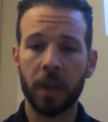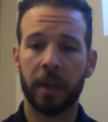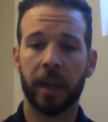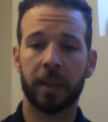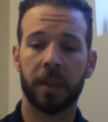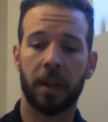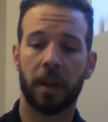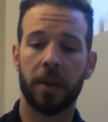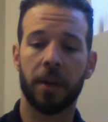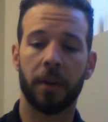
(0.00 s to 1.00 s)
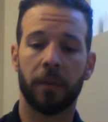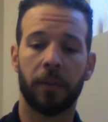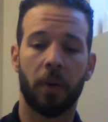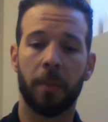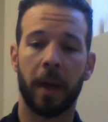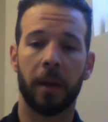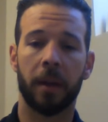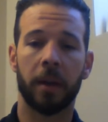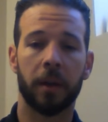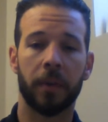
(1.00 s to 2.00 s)
Next, on your format
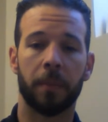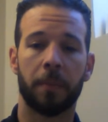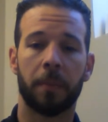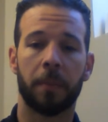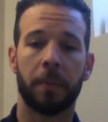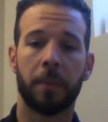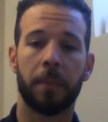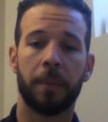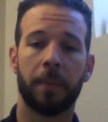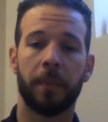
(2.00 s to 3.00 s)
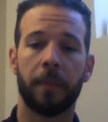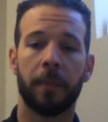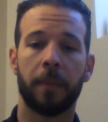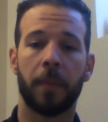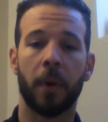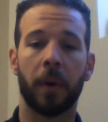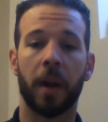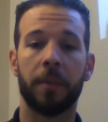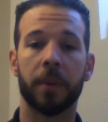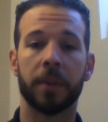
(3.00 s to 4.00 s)
of your
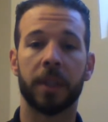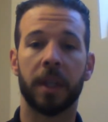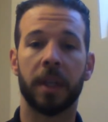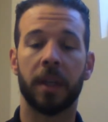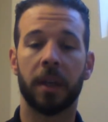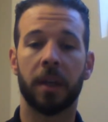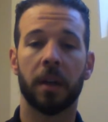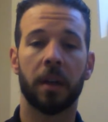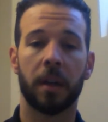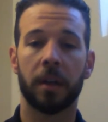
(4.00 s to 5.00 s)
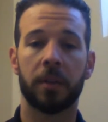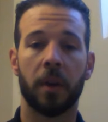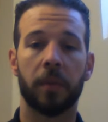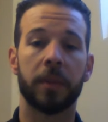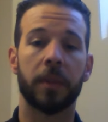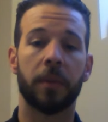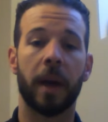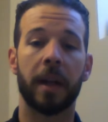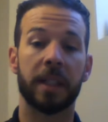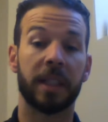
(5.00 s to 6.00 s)
program, you'll see over to the
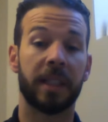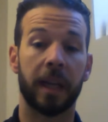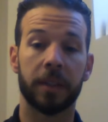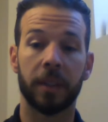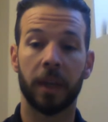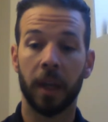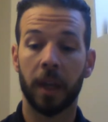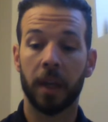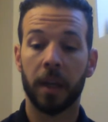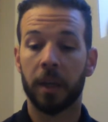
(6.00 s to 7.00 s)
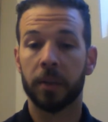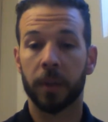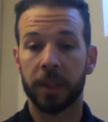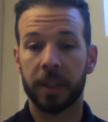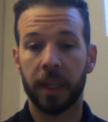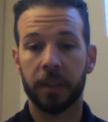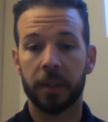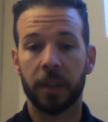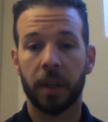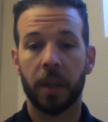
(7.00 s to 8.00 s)
right is sets. So in
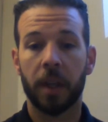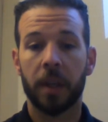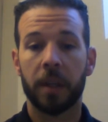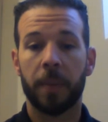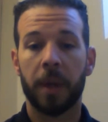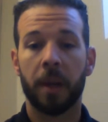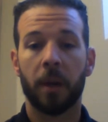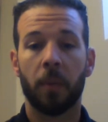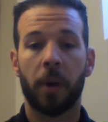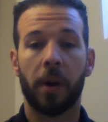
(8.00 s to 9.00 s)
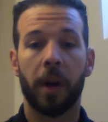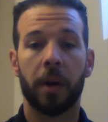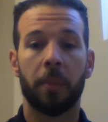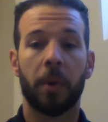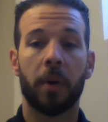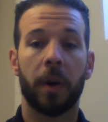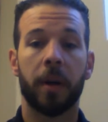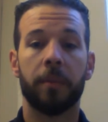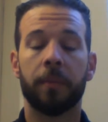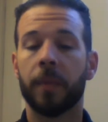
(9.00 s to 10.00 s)
sets, depending on where you're at in your
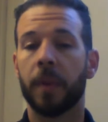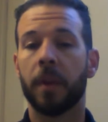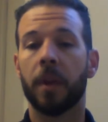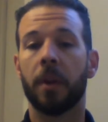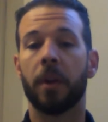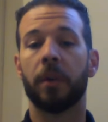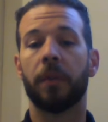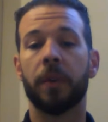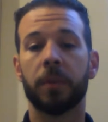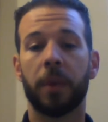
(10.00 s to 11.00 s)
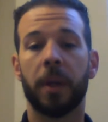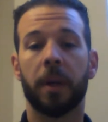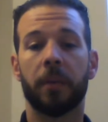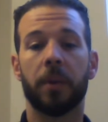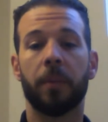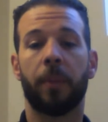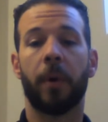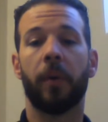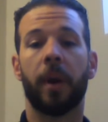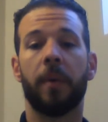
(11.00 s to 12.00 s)
program, in your first week of your new
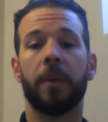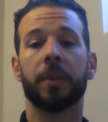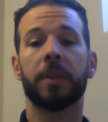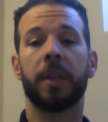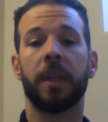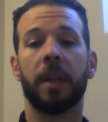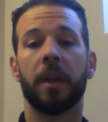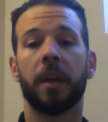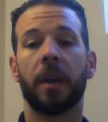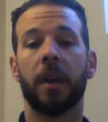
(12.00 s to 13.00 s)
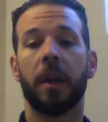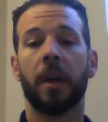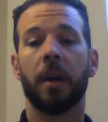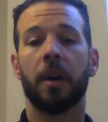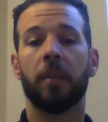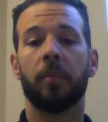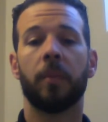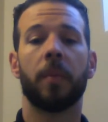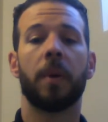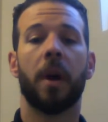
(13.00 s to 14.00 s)
program, you'll see
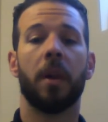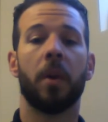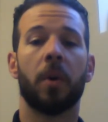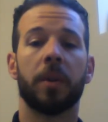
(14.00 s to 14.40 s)
a lower